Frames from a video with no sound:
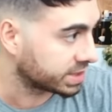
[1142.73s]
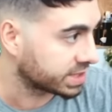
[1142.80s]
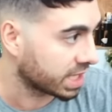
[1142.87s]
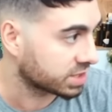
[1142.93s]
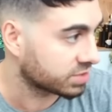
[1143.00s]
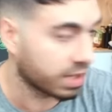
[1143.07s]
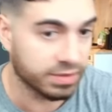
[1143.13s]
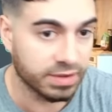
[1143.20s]

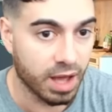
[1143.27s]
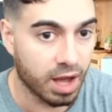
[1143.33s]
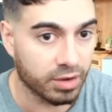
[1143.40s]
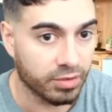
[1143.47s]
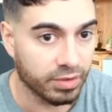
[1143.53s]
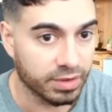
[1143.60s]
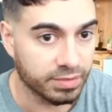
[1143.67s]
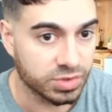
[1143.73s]
test, right? The
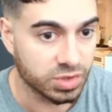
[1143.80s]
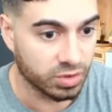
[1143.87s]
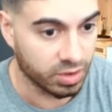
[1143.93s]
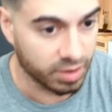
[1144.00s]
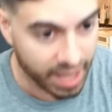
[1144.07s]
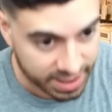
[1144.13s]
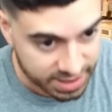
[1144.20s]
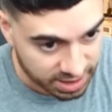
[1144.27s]
algorithm. So your
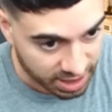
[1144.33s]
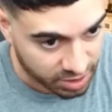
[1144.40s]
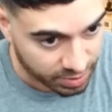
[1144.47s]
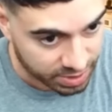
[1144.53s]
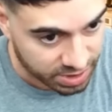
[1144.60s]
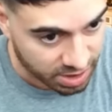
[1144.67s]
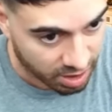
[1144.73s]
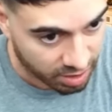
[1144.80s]
next
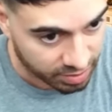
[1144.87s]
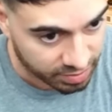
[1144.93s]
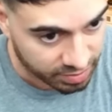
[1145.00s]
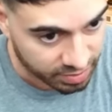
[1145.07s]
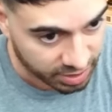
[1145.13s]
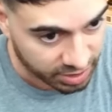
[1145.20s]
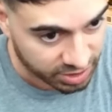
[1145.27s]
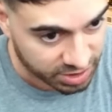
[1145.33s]
liquid zone
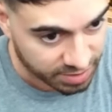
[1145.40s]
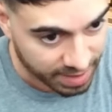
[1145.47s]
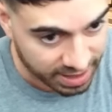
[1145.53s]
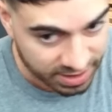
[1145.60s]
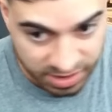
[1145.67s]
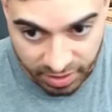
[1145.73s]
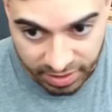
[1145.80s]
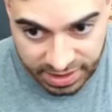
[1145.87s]
and your
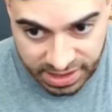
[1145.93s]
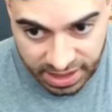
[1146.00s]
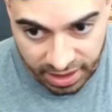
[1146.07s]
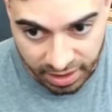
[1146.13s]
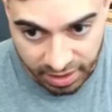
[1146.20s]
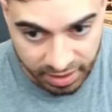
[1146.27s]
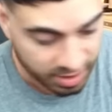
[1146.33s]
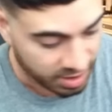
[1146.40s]
demand zone is
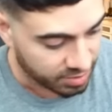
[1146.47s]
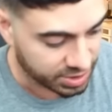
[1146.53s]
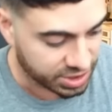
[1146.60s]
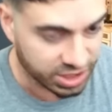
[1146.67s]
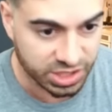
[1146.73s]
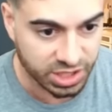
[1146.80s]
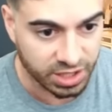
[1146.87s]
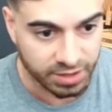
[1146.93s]
here, which
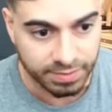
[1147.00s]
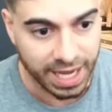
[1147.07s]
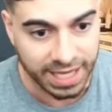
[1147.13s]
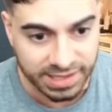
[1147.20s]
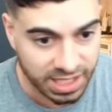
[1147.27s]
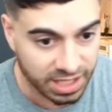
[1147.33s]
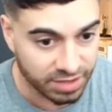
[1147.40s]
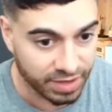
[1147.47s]
is your
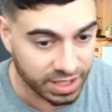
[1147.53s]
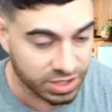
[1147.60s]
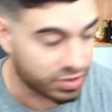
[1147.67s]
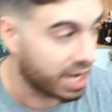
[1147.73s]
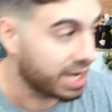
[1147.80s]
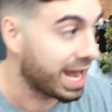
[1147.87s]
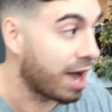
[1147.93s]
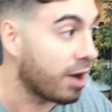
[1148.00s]
19 range,
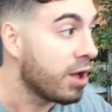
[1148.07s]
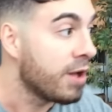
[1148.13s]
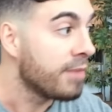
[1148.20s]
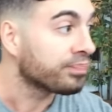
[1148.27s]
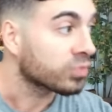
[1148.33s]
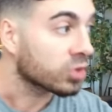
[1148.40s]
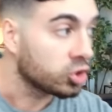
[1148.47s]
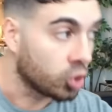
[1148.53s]
right? Now,
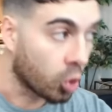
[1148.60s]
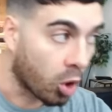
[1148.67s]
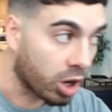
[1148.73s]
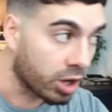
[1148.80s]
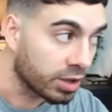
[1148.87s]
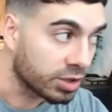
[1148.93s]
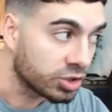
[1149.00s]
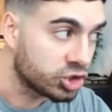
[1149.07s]

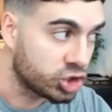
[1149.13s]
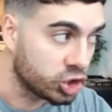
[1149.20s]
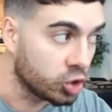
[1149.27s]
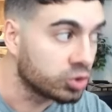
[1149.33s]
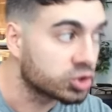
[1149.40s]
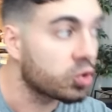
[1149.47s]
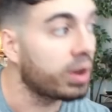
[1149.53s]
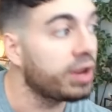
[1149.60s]
your
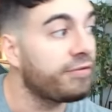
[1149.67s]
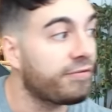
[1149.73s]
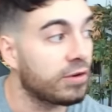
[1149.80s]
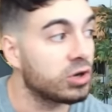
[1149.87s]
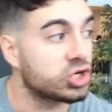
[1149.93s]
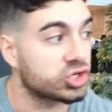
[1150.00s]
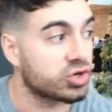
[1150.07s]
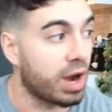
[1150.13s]
June
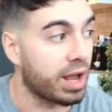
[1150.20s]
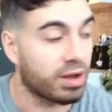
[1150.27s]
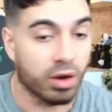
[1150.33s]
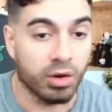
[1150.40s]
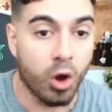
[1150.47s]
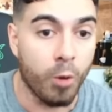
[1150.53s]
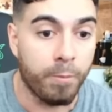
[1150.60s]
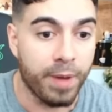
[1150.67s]
21st strike
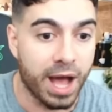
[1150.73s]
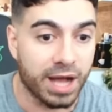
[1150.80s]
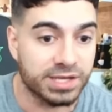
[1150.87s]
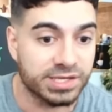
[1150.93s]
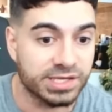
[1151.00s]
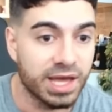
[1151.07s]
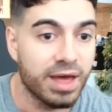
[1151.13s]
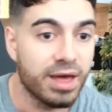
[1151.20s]
on
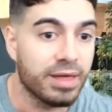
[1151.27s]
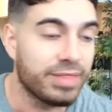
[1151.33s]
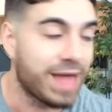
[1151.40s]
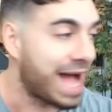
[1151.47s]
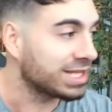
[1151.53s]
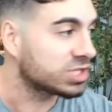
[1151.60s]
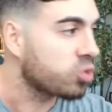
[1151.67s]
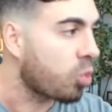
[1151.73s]
OPEX,
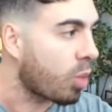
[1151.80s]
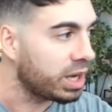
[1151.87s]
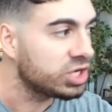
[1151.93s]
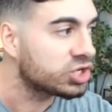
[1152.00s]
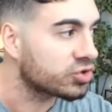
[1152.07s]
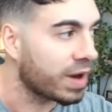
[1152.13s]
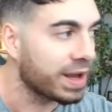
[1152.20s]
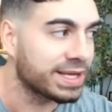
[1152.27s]
that 20
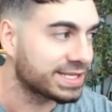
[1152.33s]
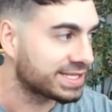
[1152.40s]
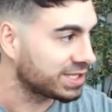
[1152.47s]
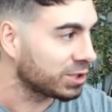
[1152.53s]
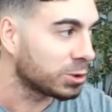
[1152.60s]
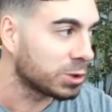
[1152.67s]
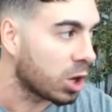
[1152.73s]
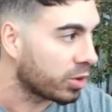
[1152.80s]
strike is
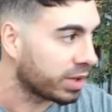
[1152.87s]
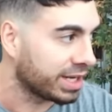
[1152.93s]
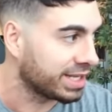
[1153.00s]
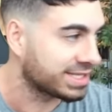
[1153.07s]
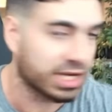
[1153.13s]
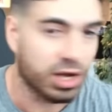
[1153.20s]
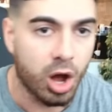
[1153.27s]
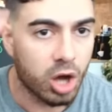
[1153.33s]
still loaded.
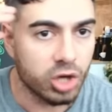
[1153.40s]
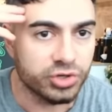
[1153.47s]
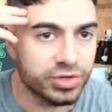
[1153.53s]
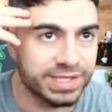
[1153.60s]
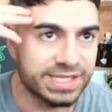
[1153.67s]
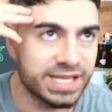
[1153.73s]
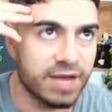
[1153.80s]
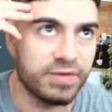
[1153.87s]
It's like
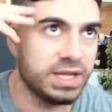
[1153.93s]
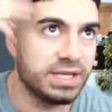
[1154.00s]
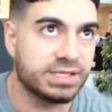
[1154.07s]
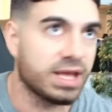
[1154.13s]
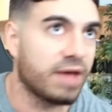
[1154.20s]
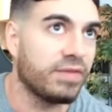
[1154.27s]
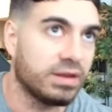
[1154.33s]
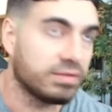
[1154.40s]

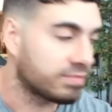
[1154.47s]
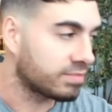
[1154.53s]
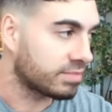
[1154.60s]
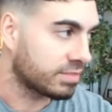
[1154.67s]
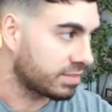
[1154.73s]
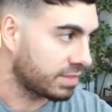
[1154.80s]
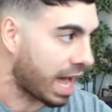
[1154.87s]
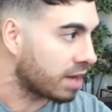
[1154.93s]

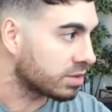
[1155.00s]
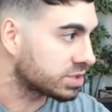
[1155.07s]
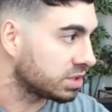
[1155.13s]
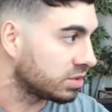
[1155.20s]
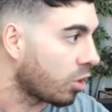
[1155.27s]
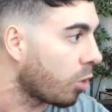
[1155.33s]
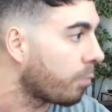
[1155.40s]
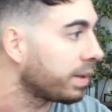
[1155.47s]

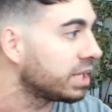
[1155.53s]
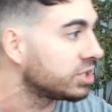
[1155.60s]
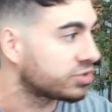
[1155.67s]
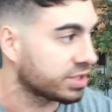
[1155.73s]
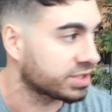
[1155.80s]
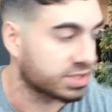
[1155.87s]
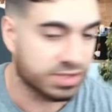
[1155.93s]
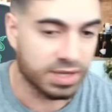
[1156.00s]
177,000 open
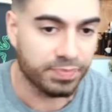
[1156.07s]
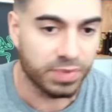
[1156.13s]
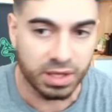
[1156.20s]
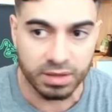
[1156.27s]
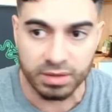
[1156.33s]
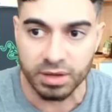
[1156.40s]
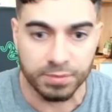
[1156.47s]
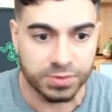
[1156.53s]
interest,
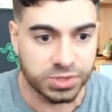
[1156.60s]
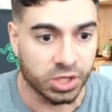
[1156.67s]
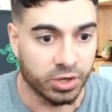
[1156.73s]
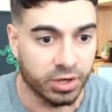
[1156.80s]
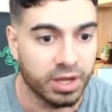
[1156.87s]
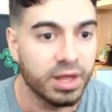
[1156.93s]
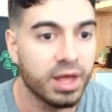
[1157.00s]
something absurd.